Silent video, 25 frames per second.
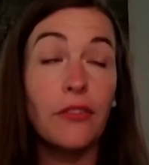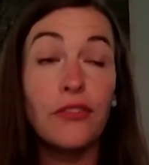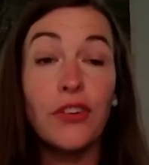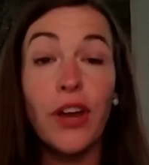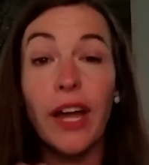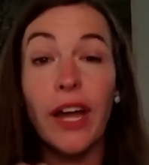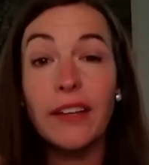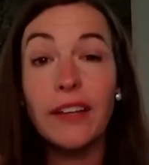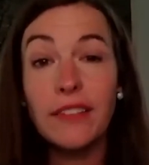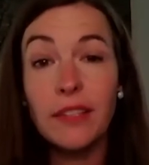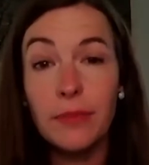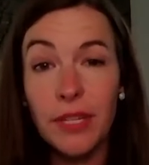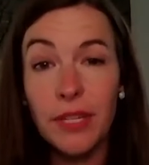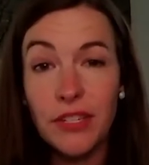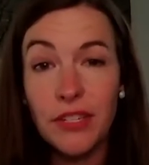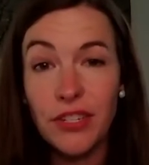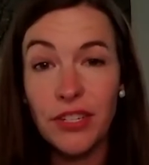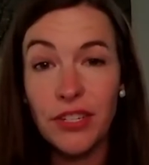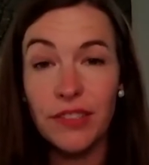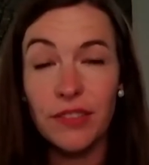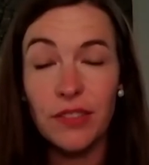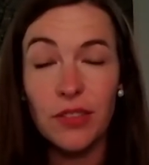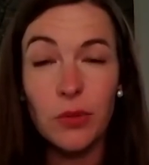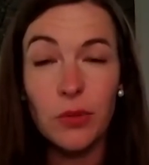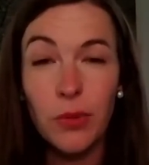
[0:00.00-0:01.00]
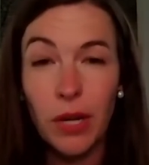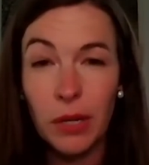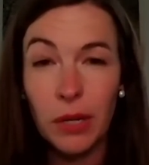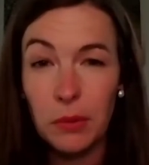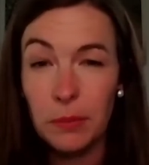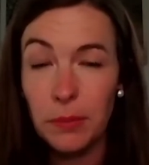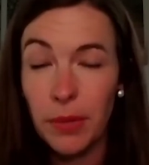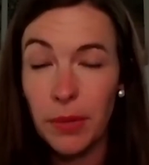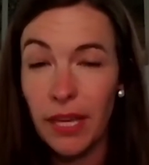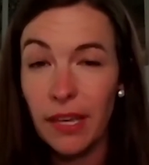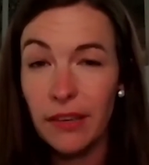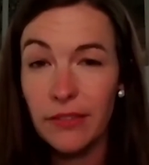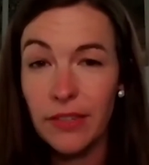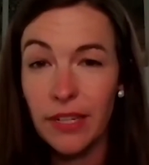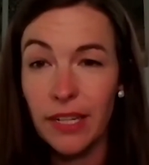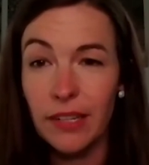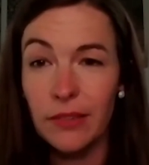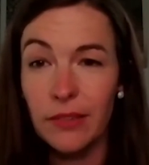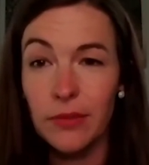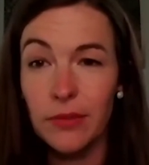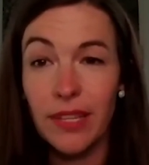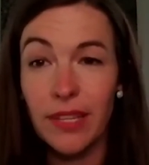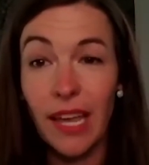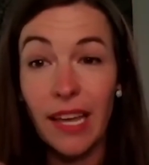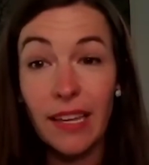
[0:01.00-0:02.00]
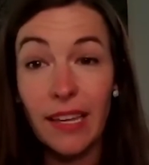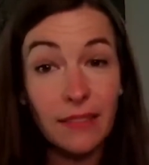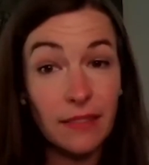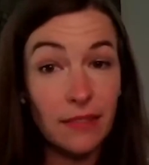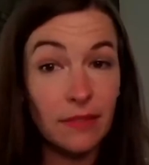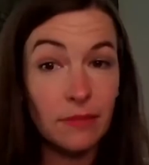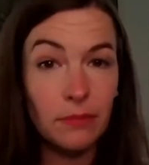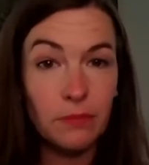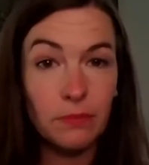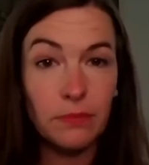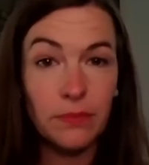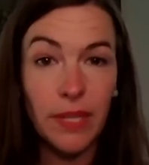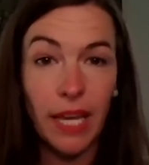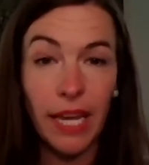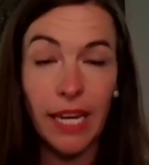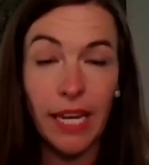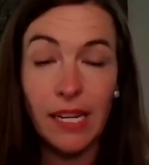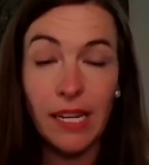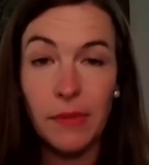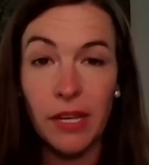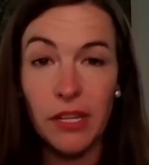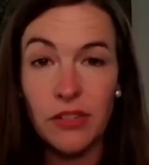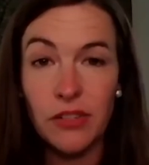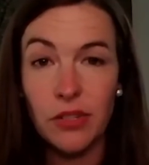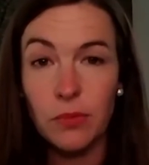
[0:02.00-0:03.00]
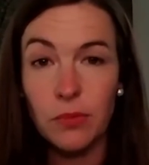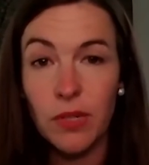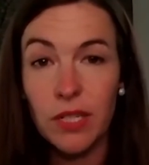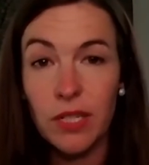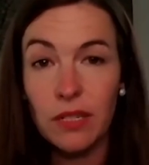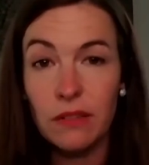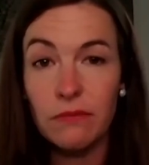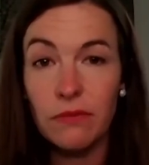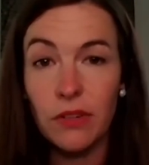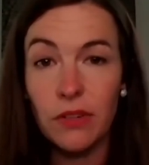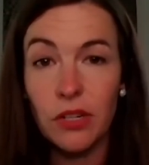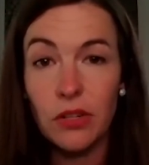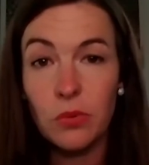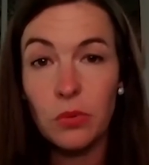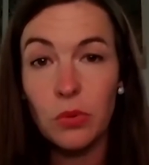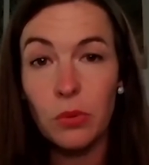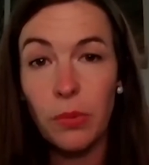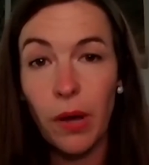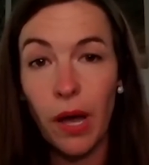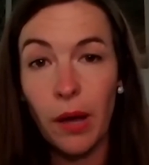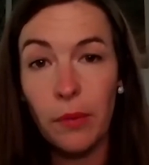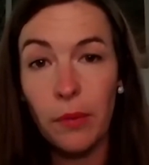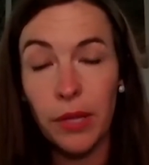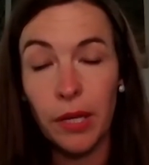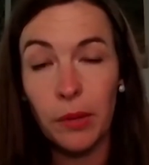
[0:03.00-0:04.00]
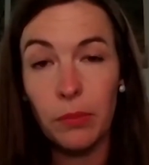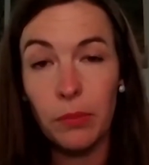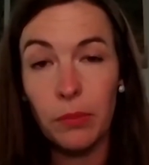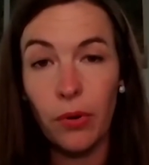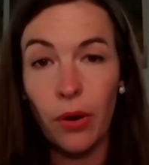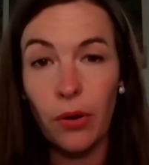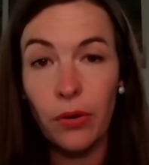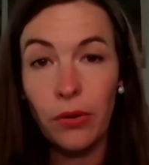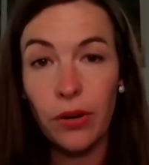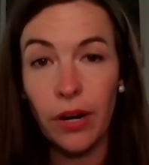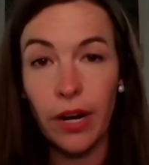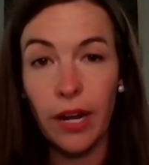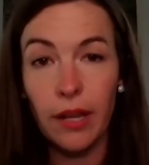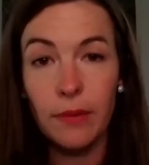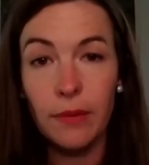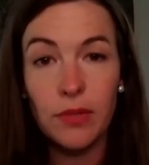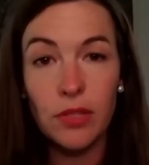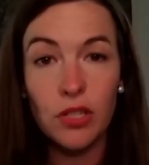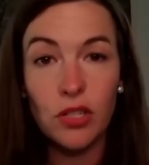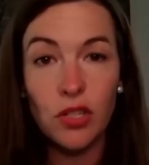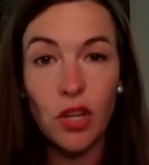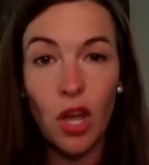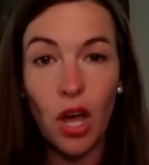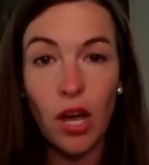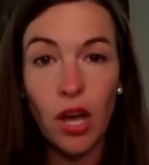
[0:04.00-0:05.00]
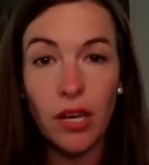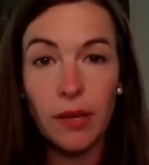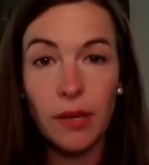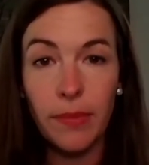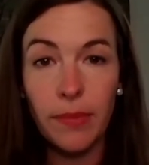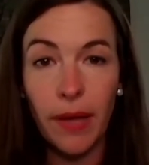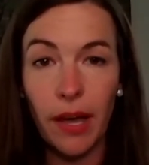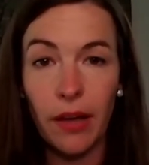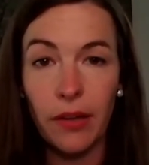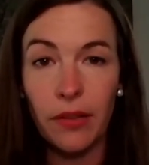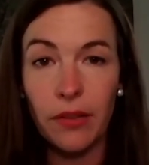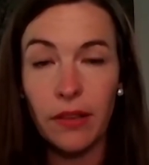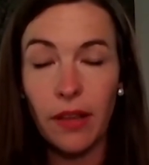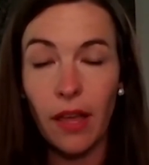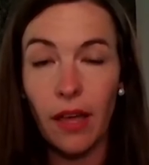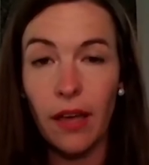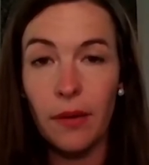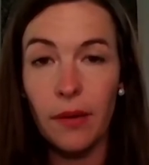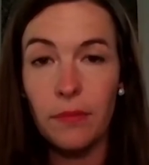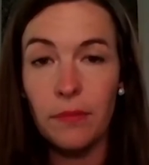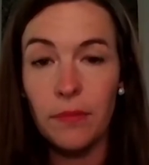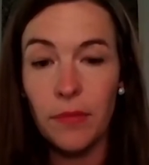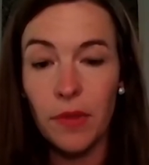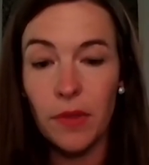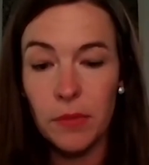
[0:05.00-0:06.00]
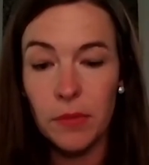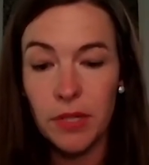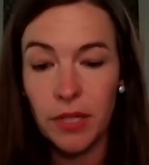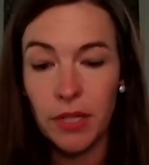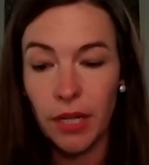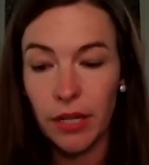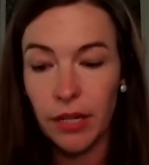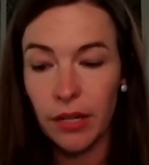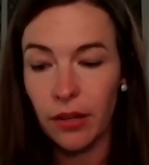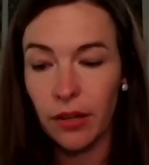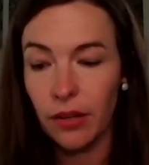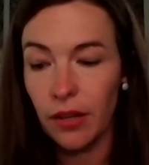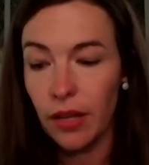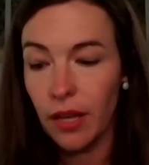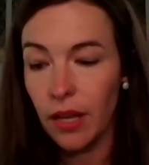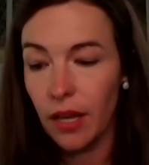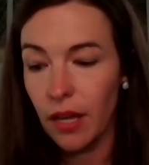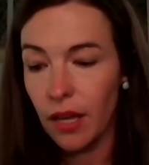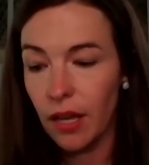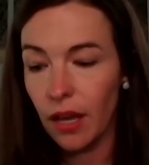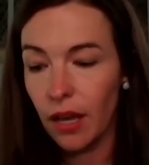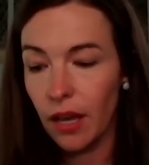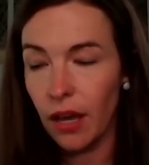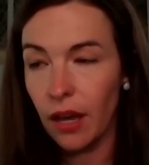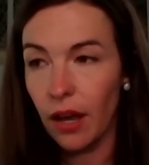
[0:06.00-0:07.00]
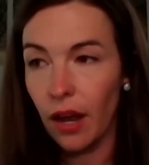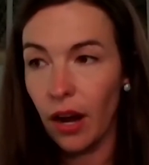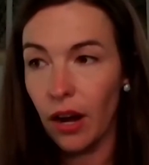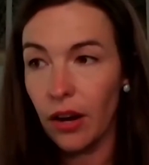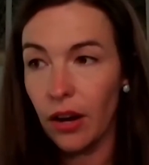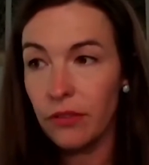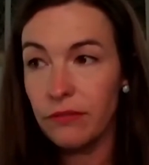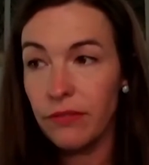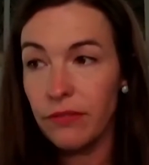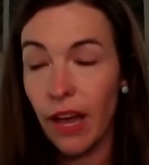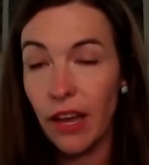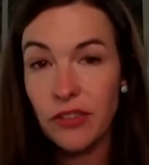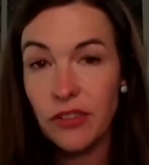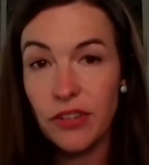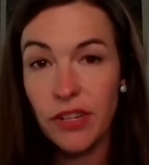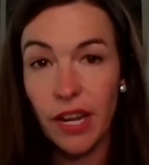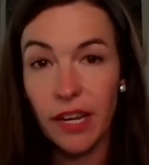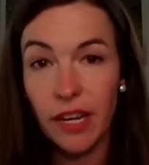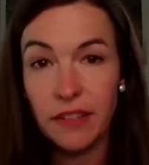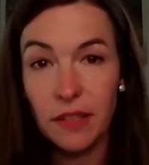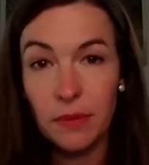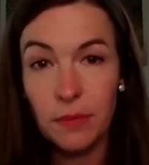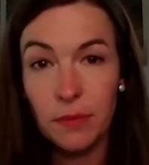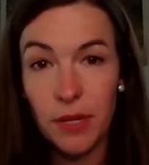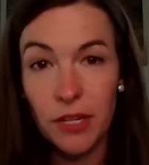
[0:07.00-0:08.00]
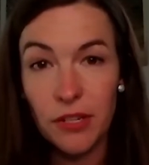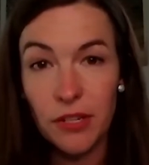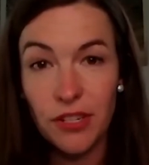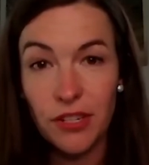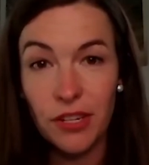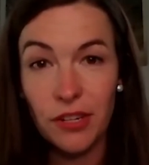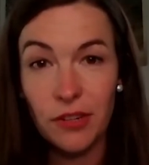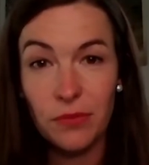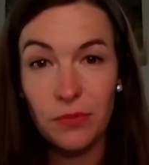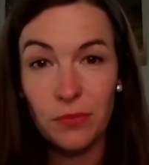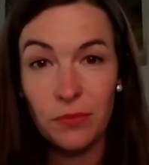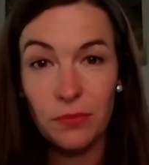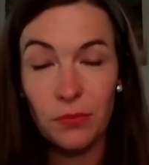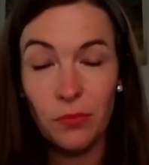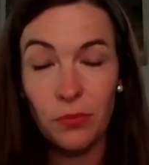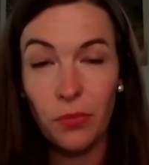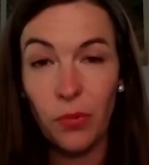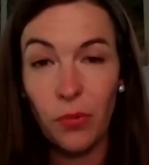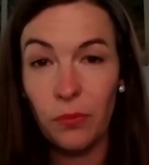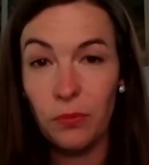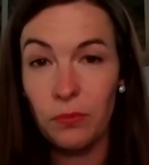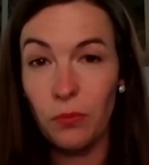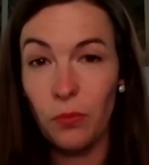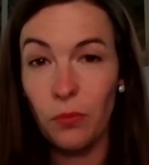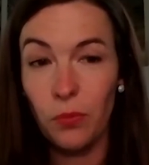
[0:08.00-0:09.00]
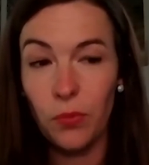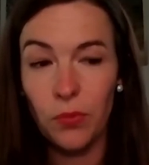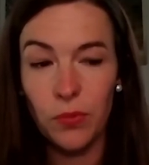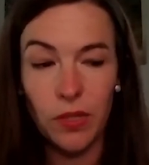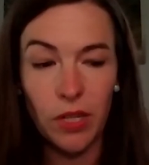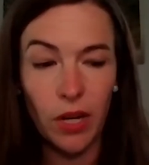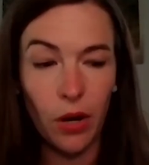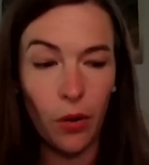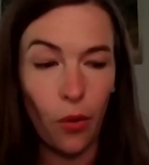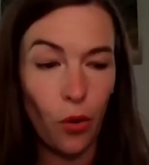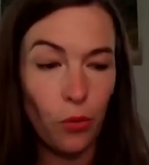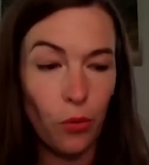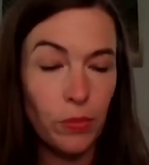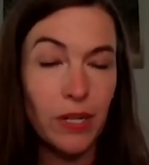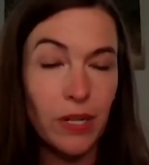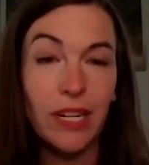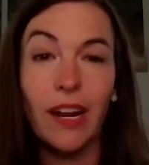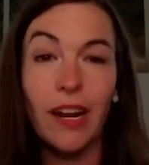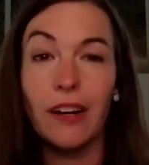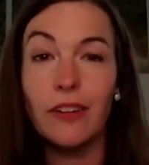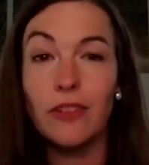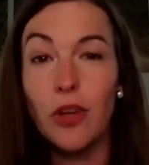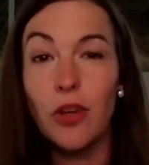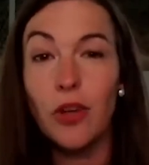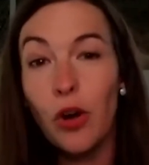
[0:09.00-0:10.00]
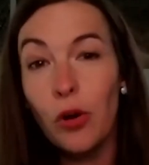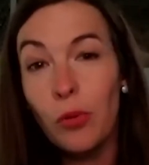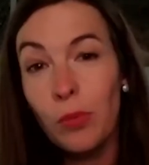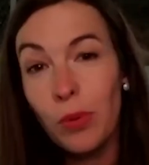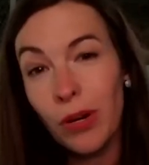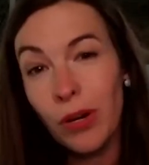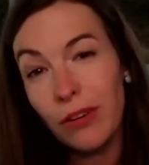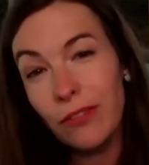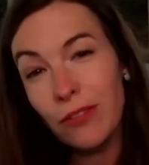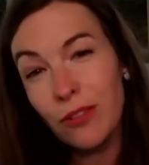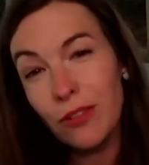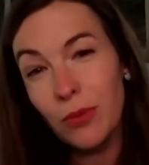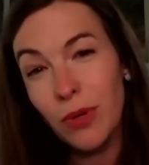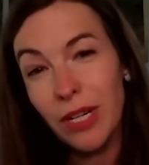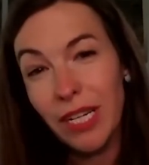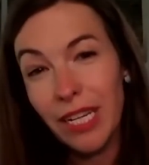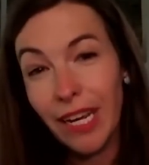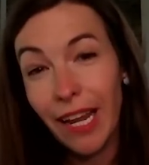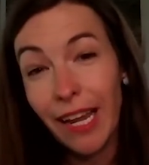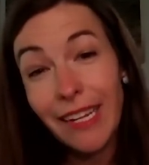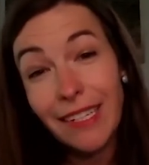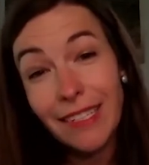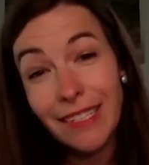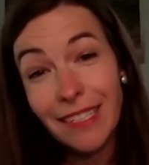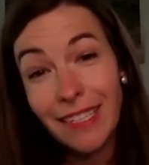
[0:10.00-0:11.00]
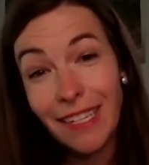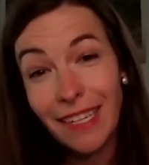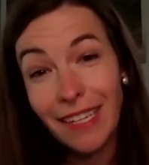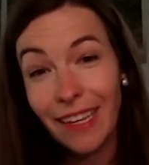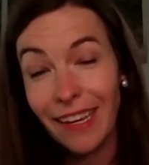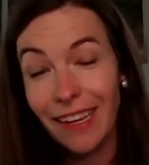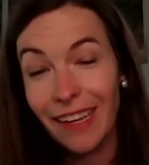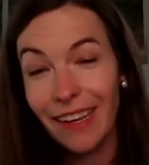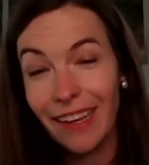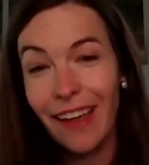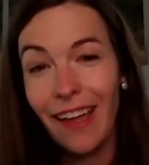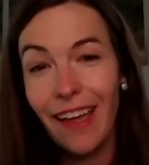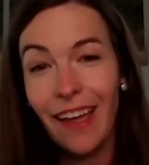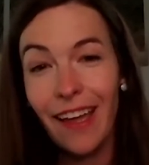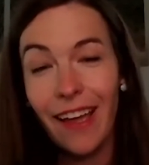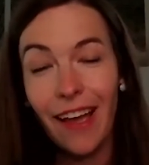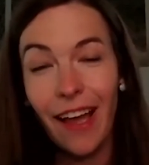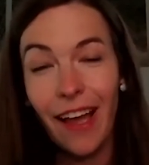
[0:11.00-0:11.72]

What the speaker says: For exhibitions, the way we pivoted is, as Katie mentioned, we did virtual public programs to talk about the material. Our fashion exhibition, you know, opened in October of 2019.